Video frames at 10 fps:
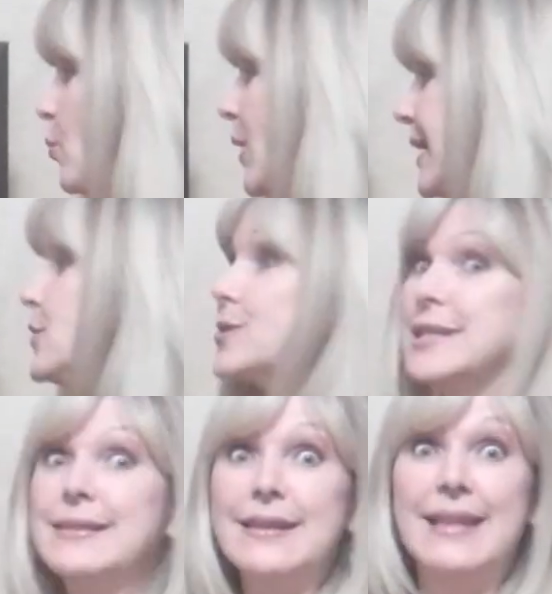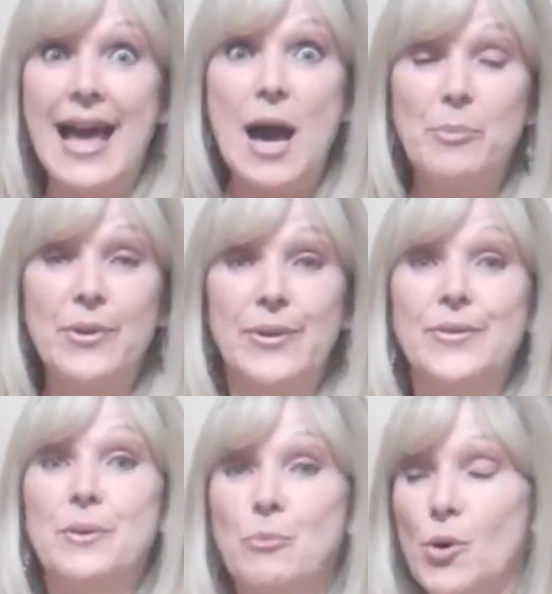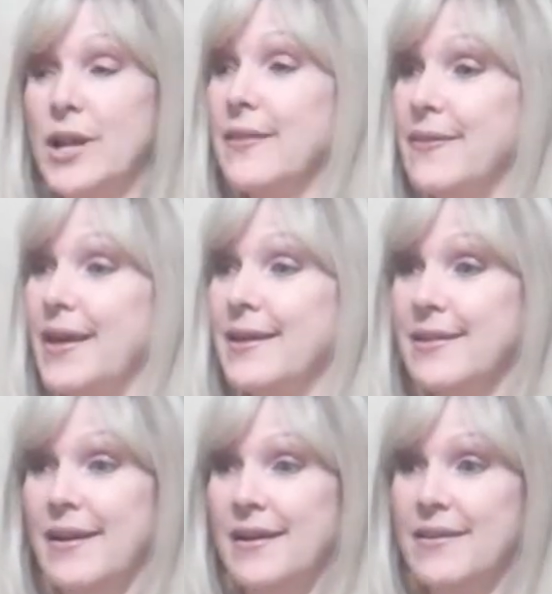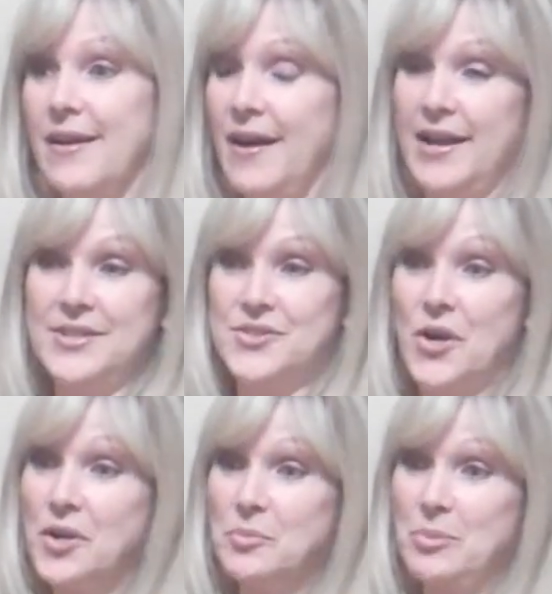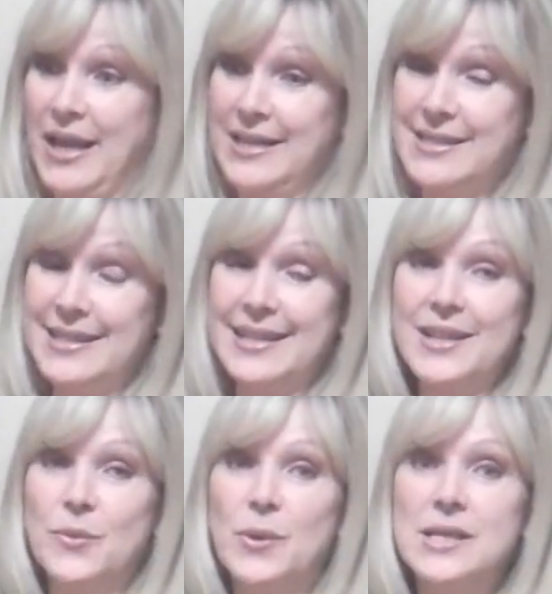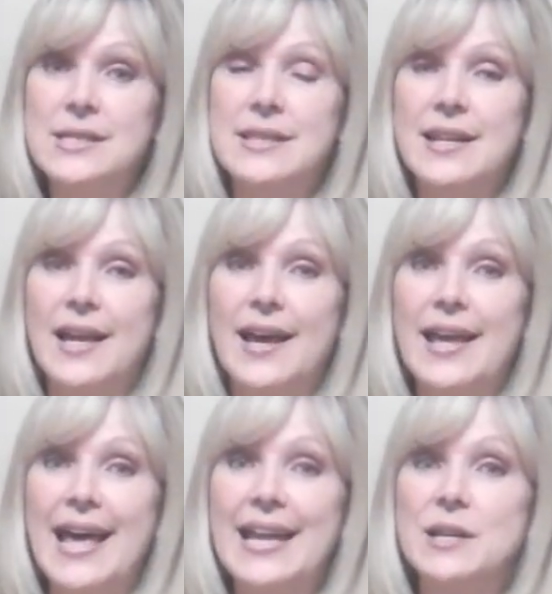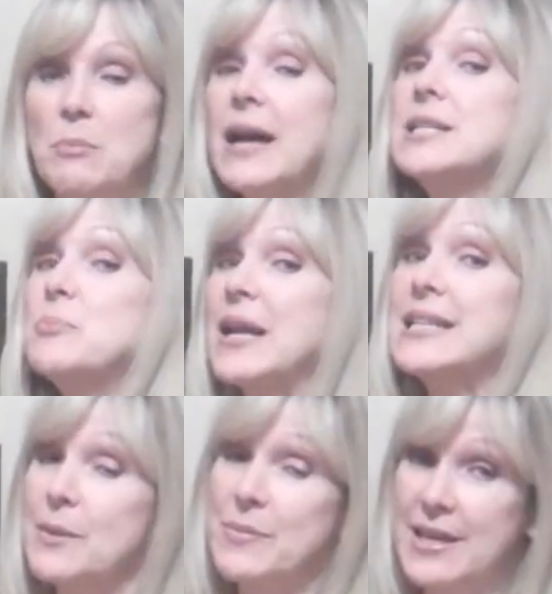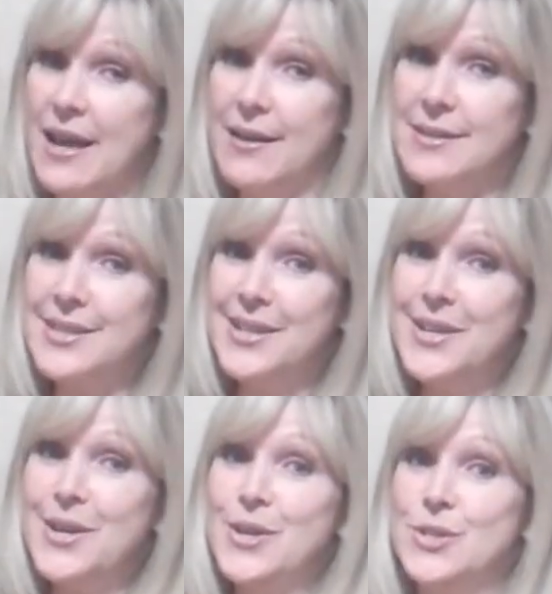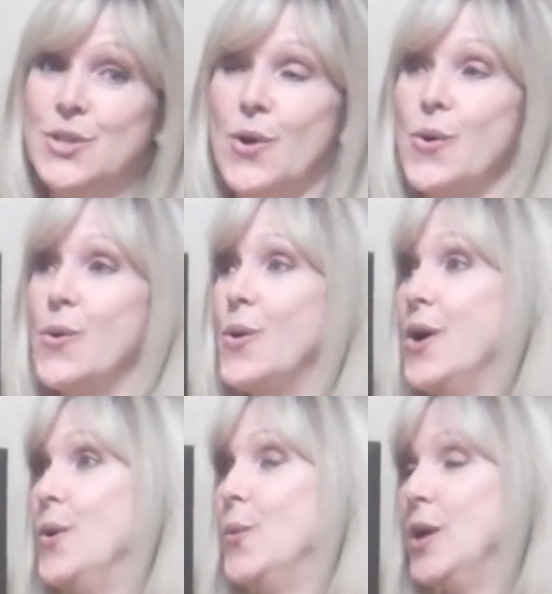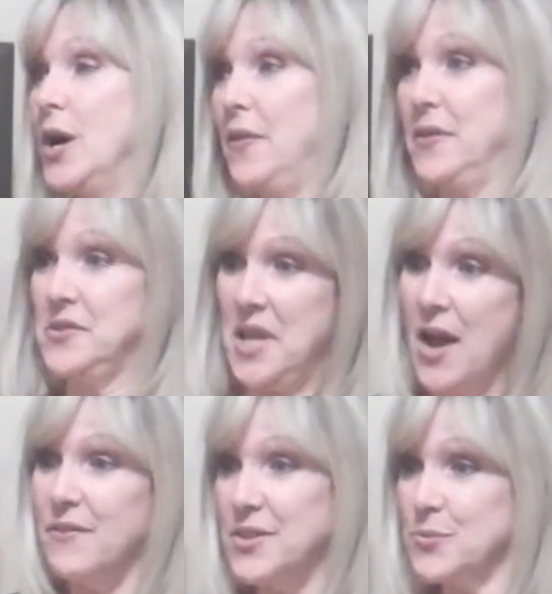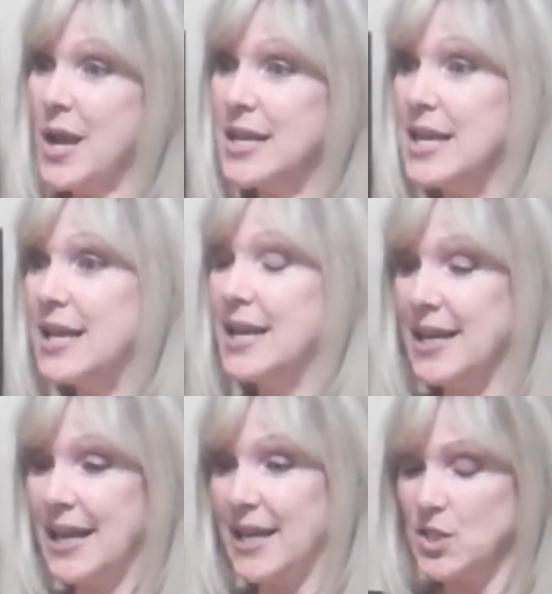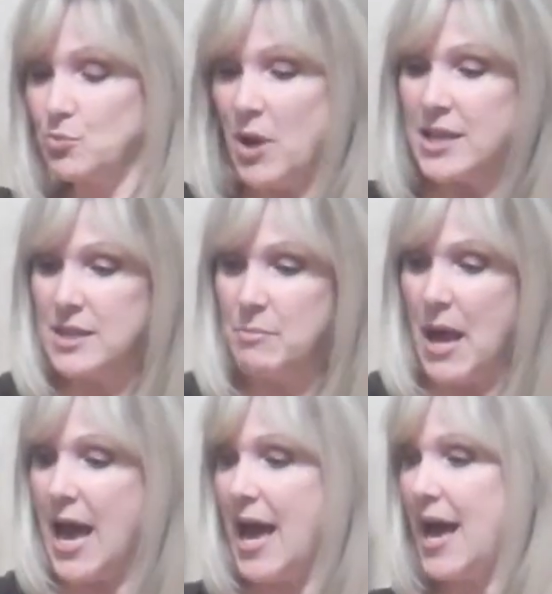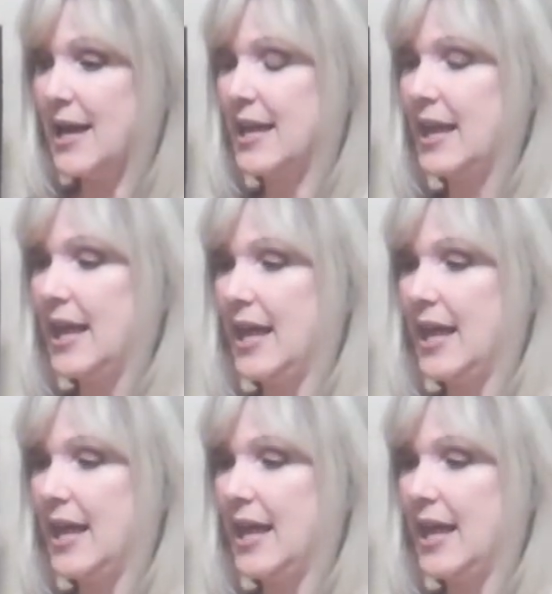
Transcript: one interesting thing that happened the morning that I started painting it was that I had in mind to paint something else. So we got this canvas ready and I sprayed the back